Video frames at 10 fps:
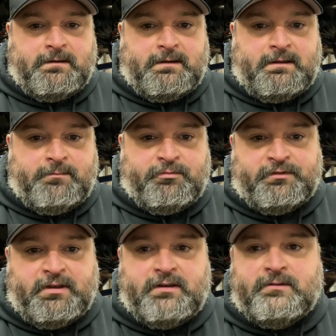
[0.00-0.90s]
I
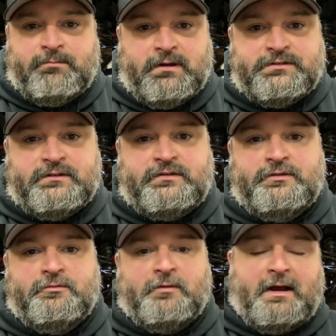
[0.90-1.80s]
presented the budget
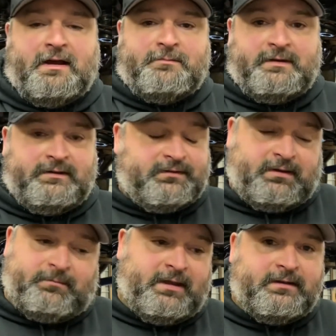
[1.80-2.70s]
to Rob, and he's
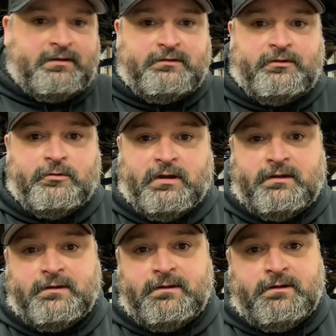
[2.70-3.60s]
like, man, let's do it.
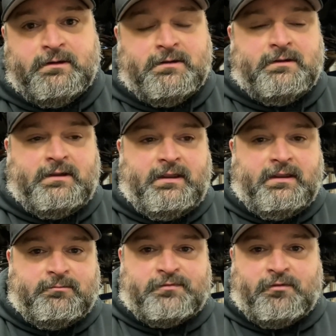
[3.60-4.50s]

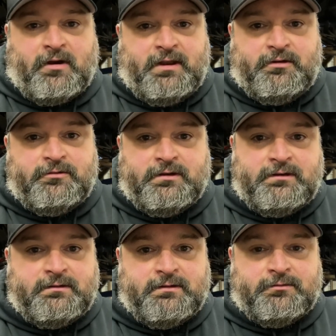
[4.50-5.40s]
And before I knew
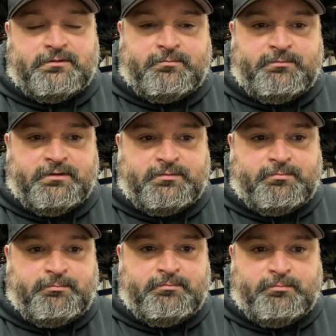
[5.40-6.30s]
it, there was just
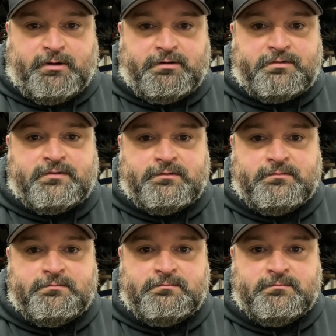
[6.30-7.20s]
parts
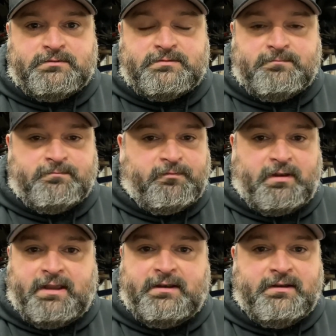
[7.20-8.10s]

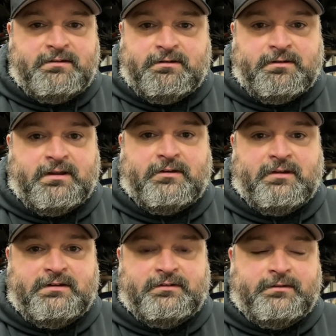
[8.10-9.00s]
flying in here like
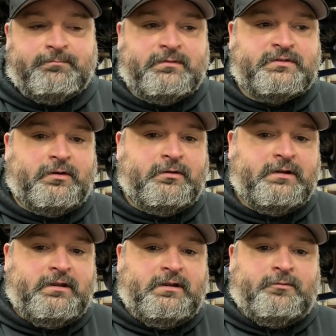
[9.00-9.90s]
crazy. So
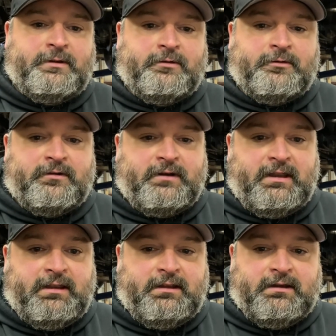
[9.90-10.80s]
we ordered
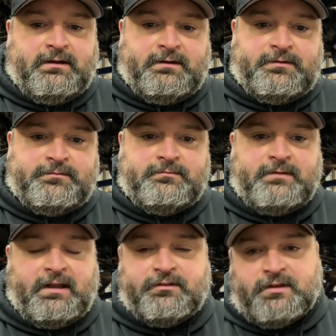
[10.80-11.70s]
a
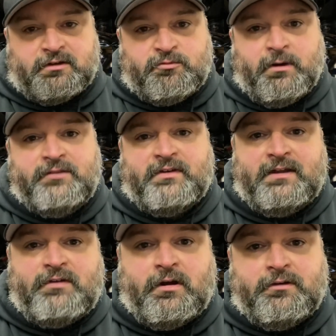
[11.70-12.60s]
Haltech
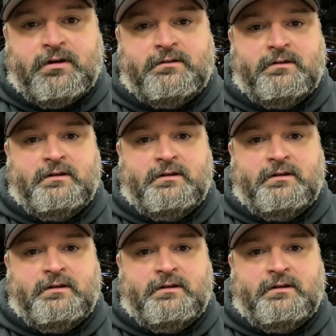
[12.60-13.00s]
2500